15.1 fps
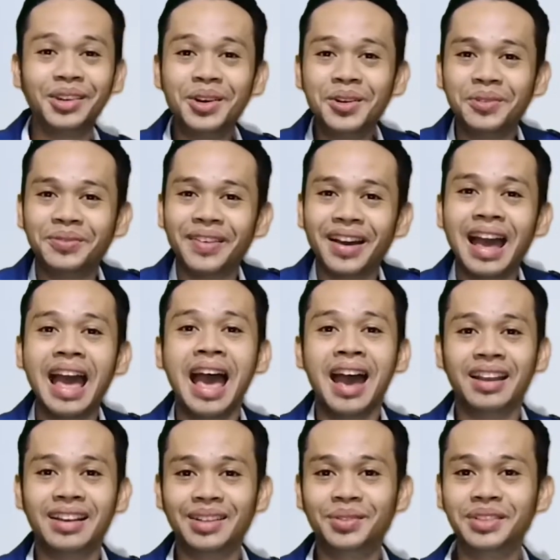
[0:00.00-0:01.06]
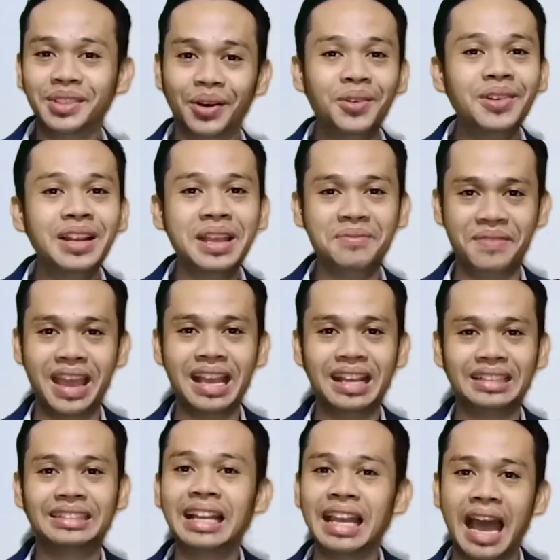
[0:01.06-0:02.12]
No, that would only
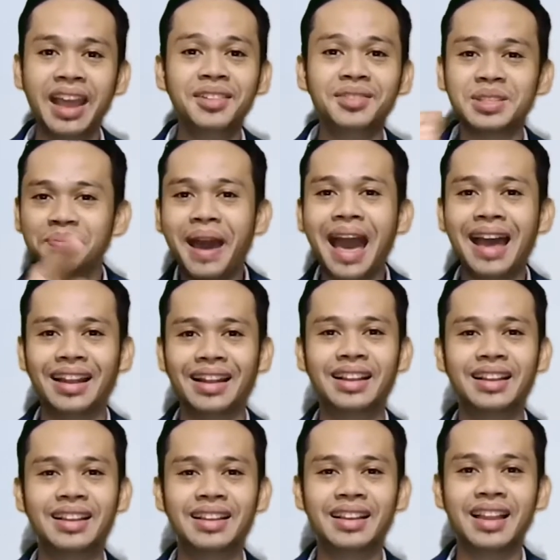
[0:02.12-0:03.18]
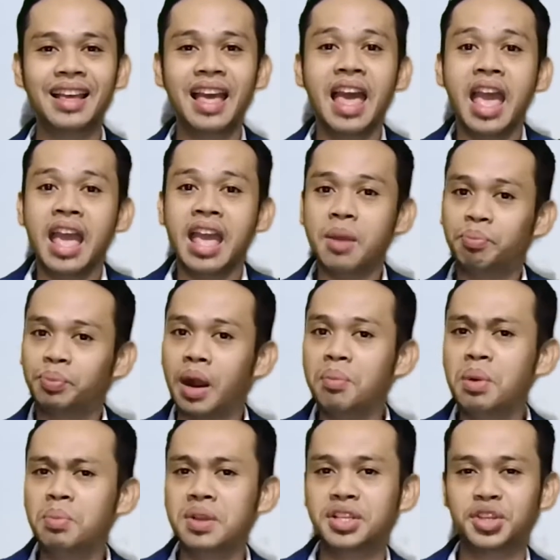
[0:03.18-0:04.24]
make the lions mad. He
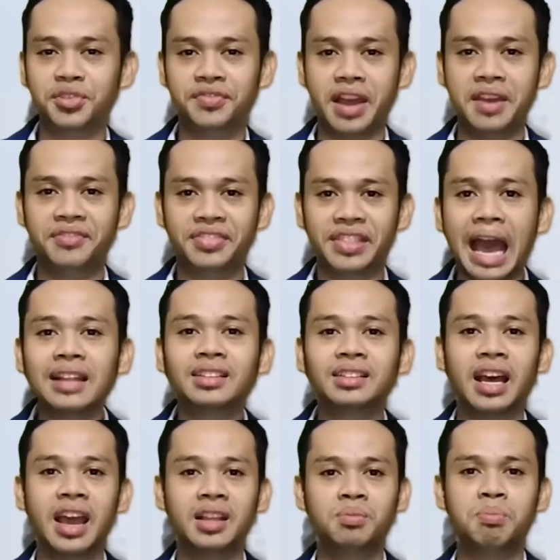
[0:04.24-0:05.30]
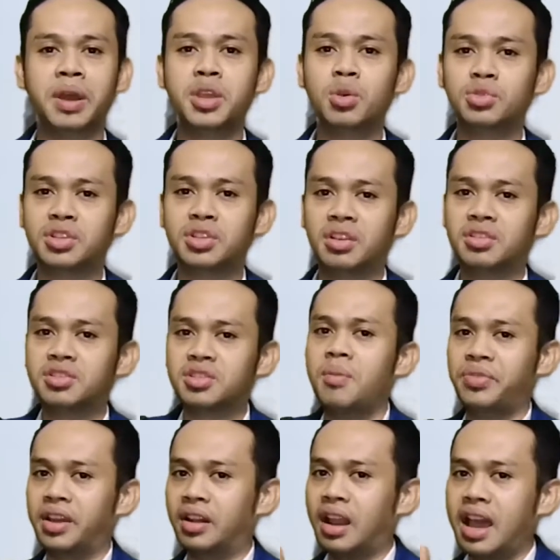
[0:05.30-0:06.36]
probably survived that night by using
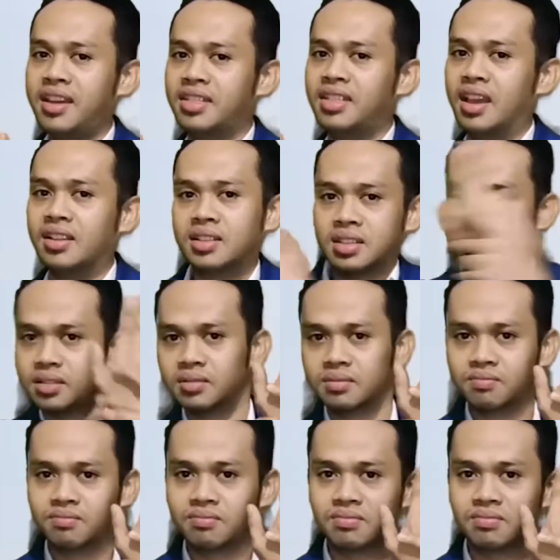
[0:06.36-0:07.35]
something like this.